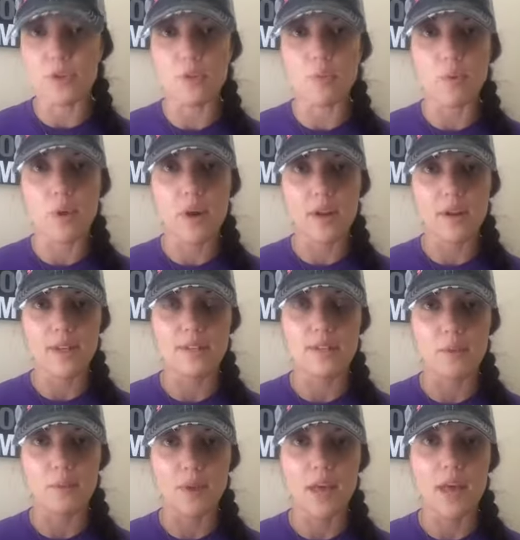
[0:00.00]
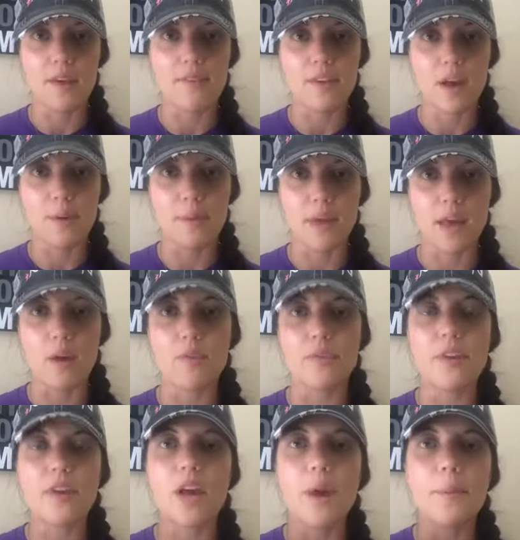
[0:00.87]
new products that we have coming
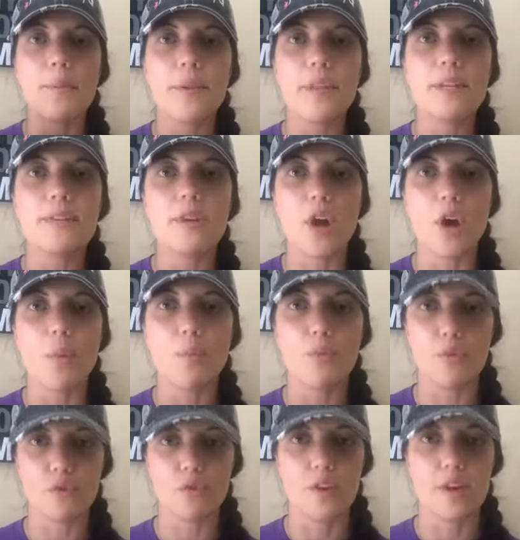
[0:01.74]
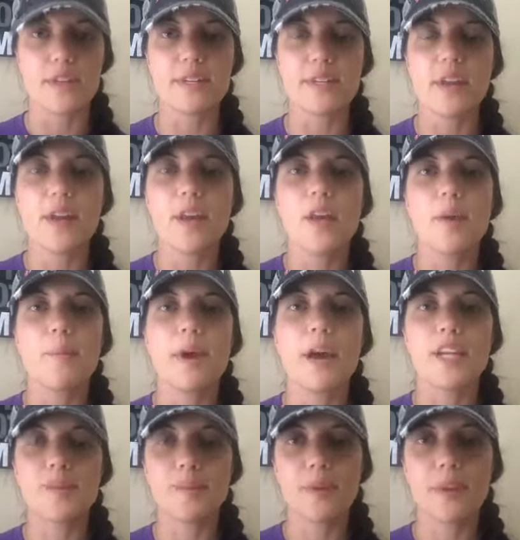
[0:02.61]
out. The company's called Pruvit. My
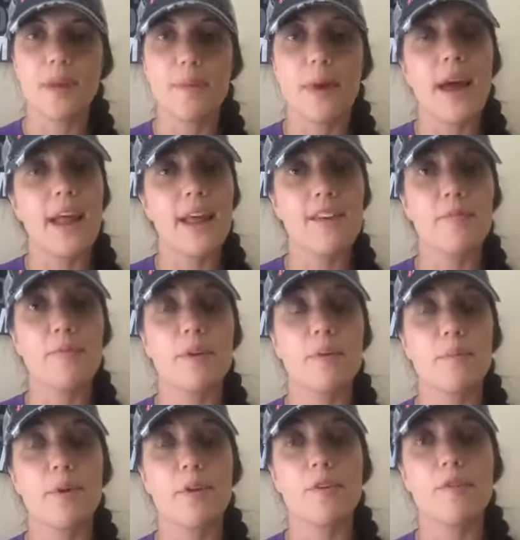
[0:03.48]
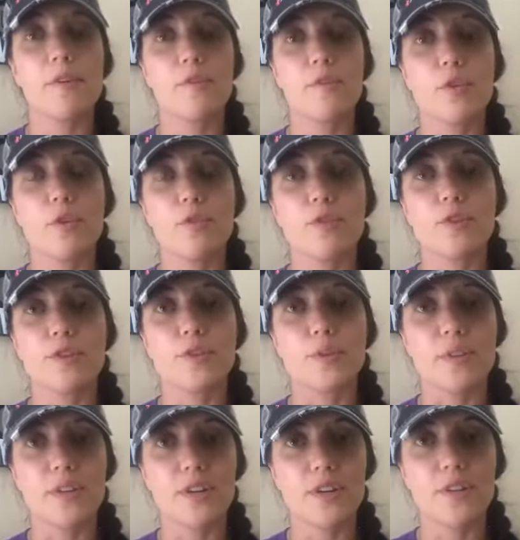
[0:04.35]
husband and I have been a part of it for over
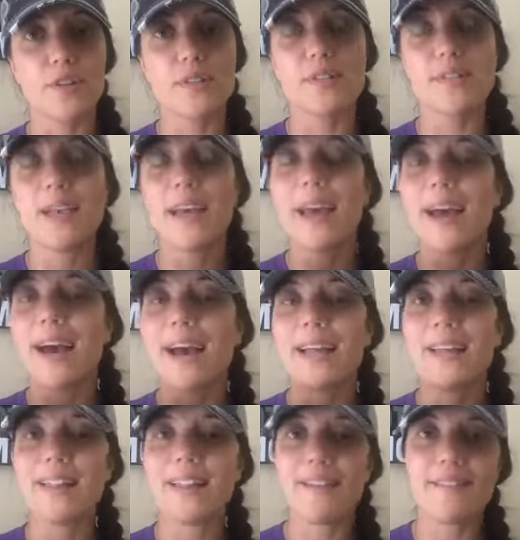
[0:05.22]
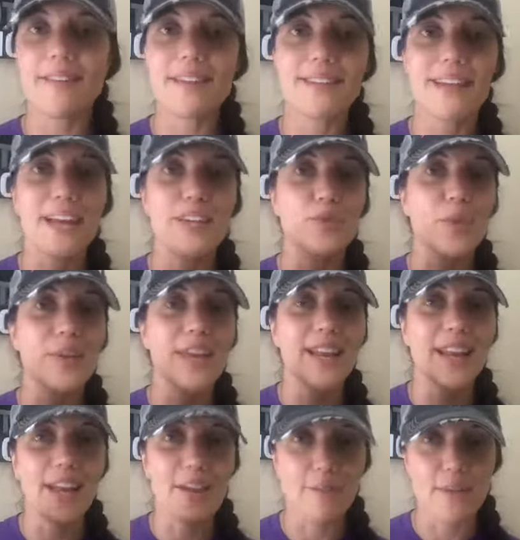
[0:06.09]
two years. I love it. I drink
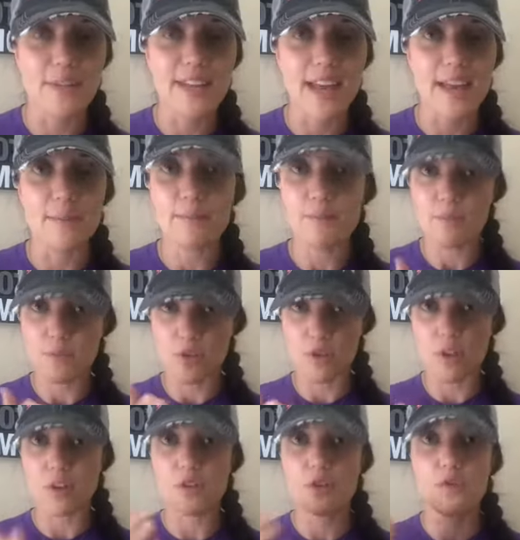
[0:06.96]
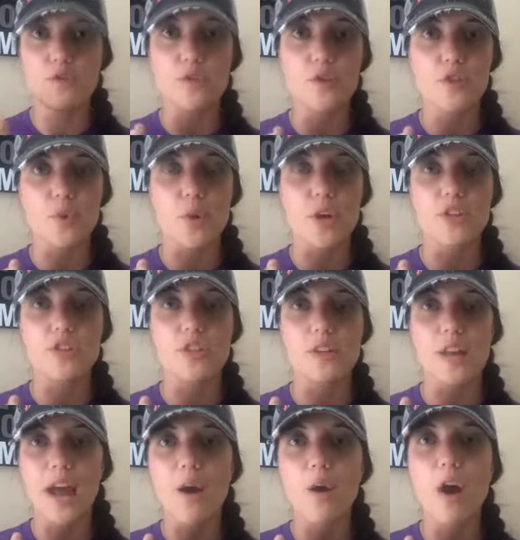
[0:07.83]
it every day. So here's your first
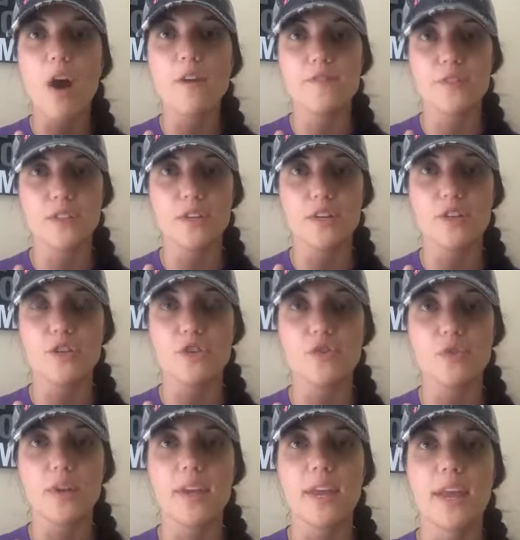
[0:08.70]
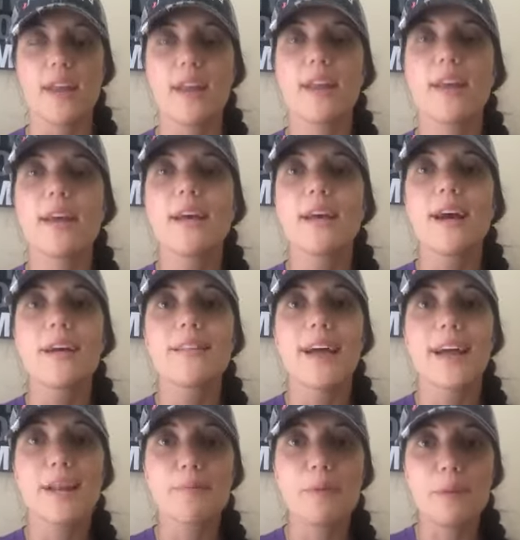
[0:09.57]
question: How often can you drink it? A
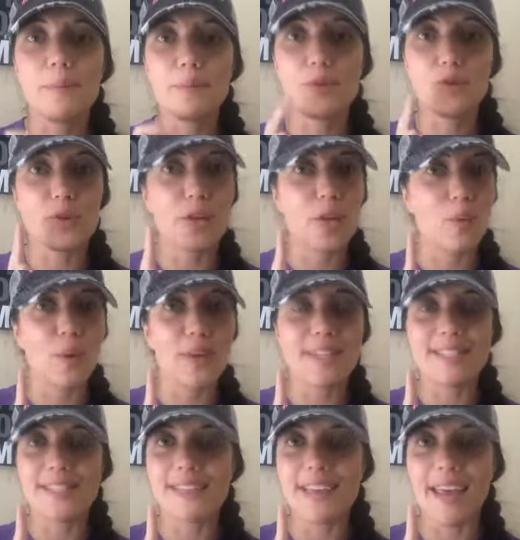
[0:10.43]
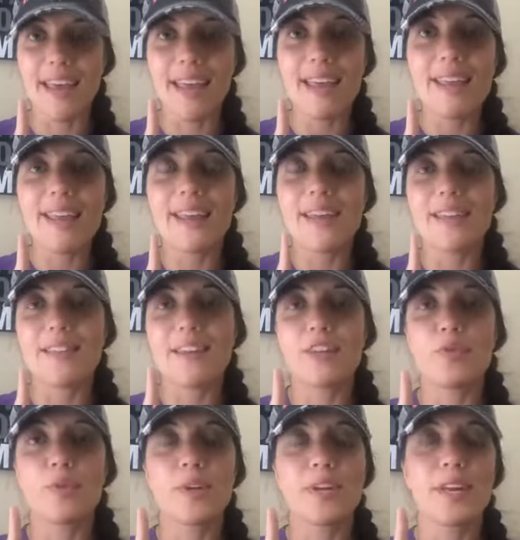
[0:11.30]
lot of people drink it once a day.
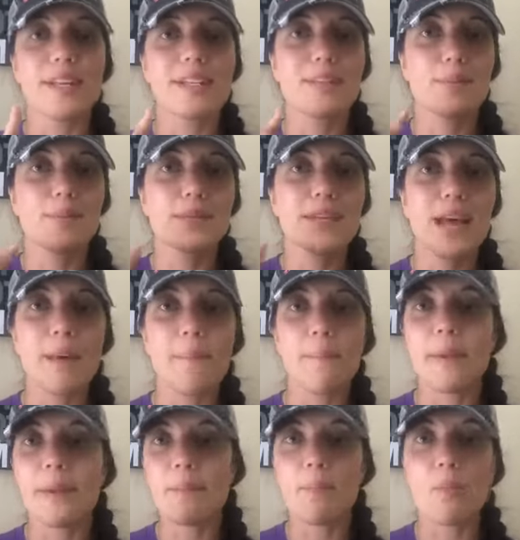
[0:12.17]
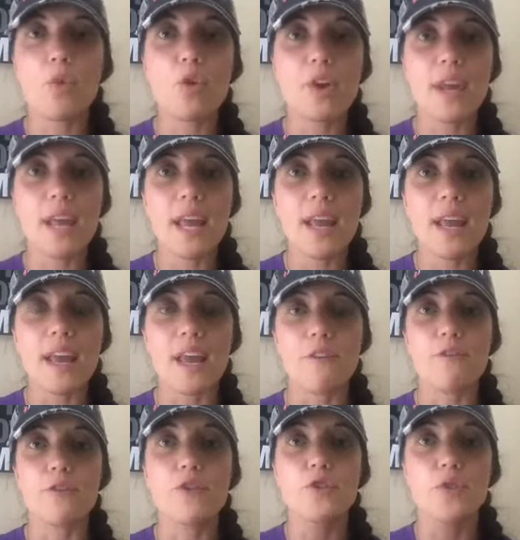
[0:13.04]
They drink it sometime mid morning.
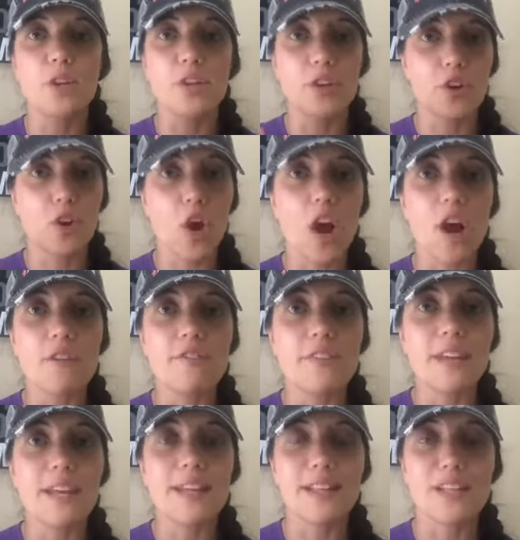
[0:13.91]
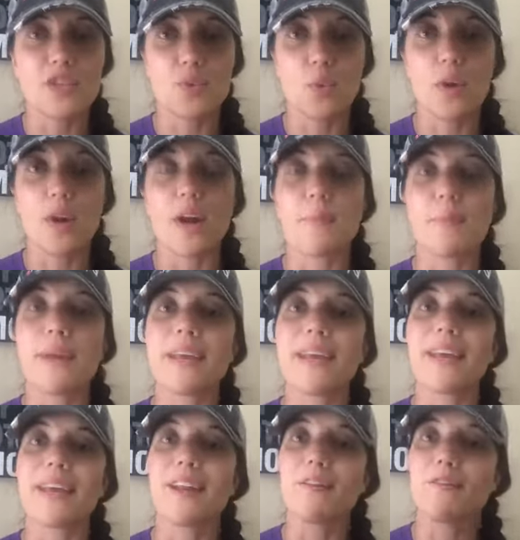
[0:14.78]
If you drink your coffee, let's work on
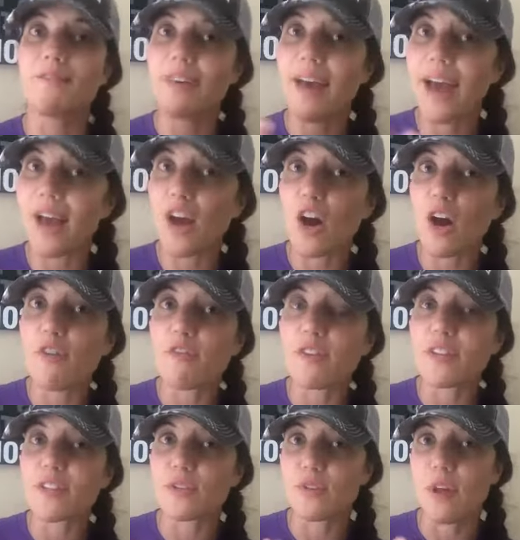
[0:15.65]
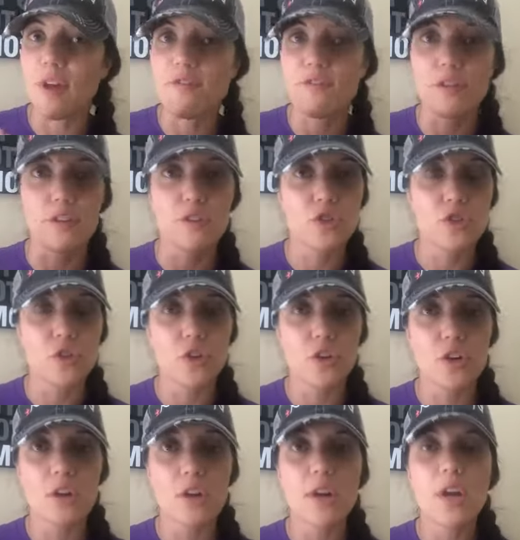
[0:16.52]
making it a fat coffee, so not full of
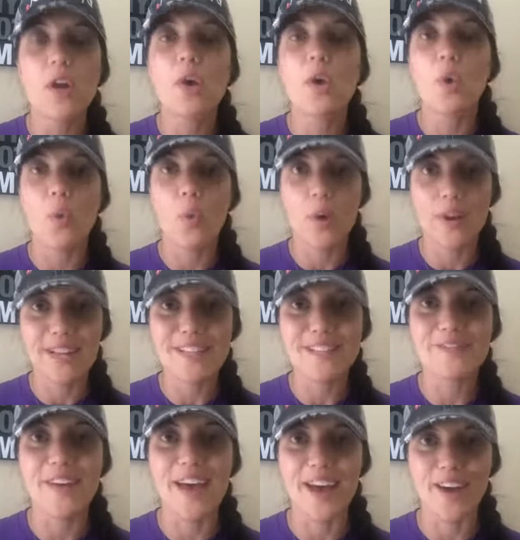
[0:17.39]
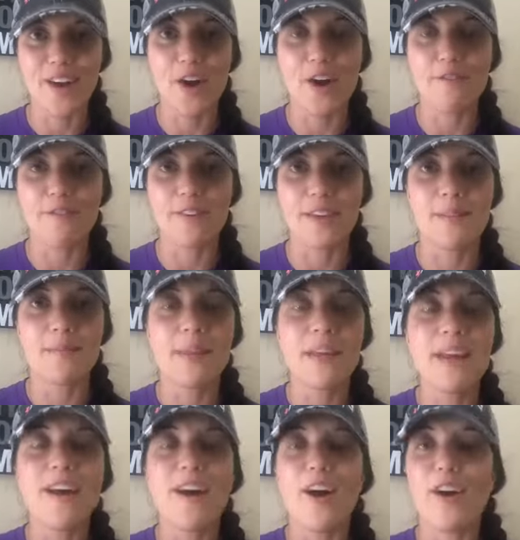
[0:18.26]
sugar. What is fat coffee?
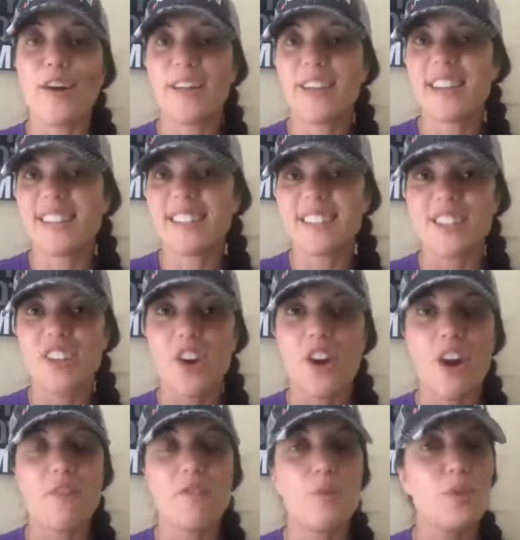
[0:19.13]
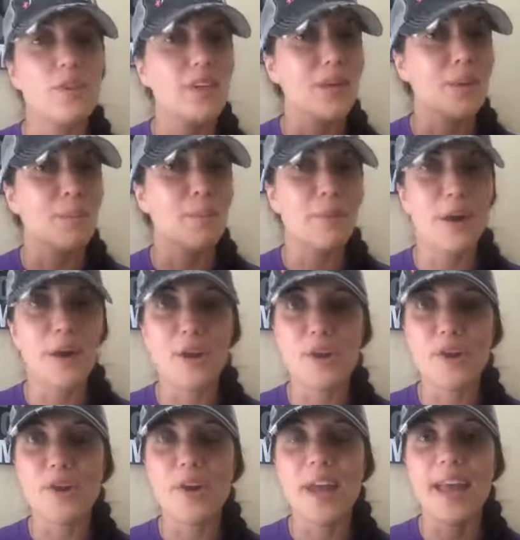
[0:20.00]
All it is is coffee with like
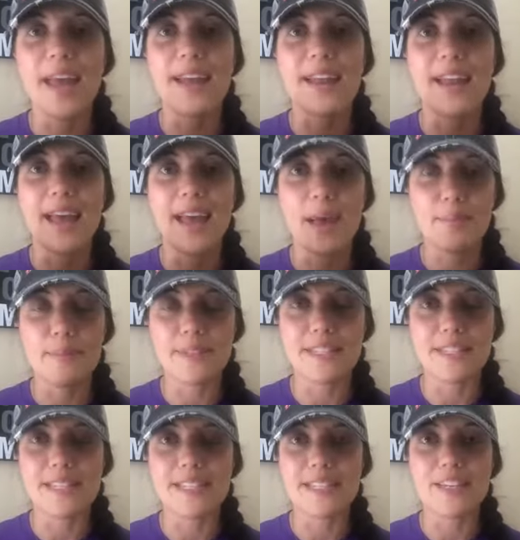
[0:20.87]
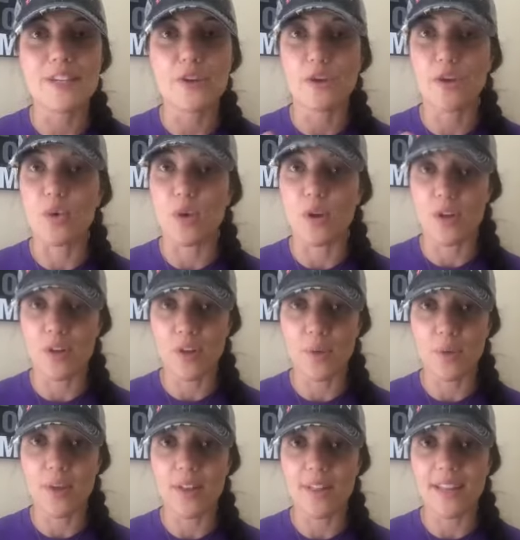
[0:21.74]
butter and MCT or
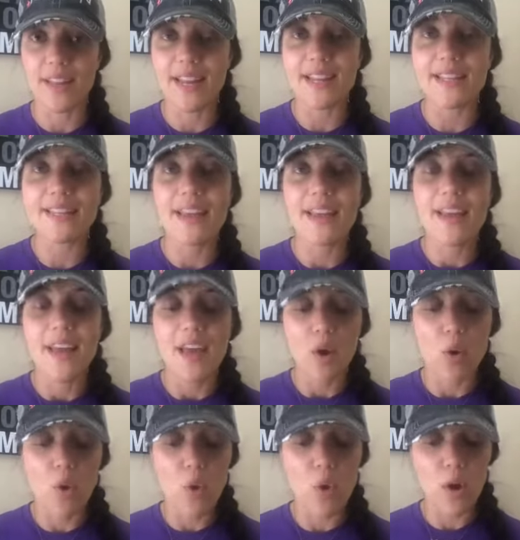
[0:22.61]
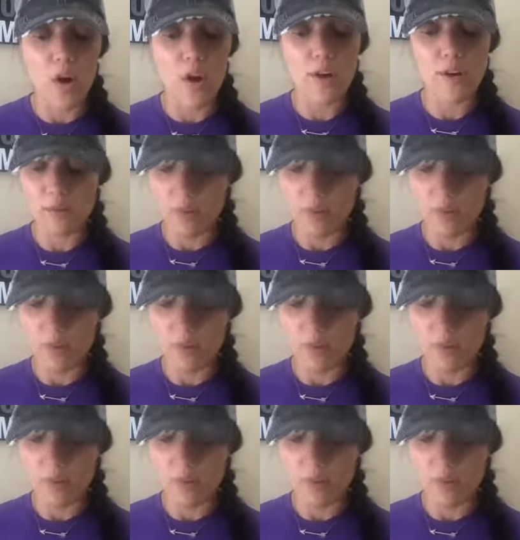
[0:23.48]
coconut oil in it. Or